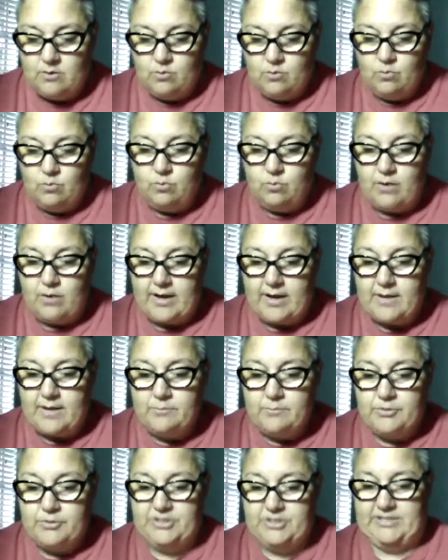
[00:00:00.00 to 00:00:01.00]

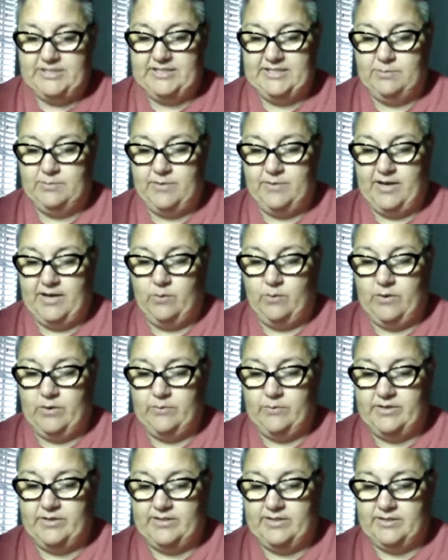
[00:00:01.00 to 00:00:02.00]
Ryan pushes his plate away
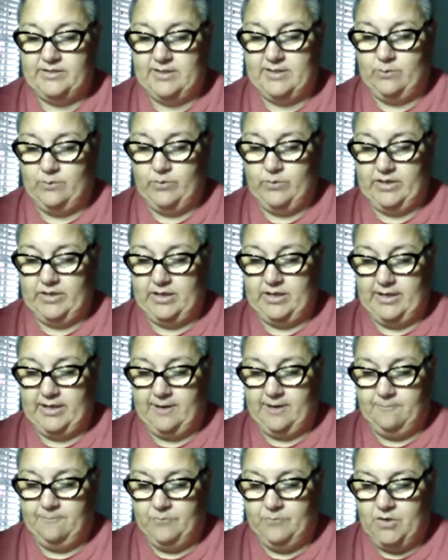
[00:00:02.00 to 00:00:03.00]
with a glare.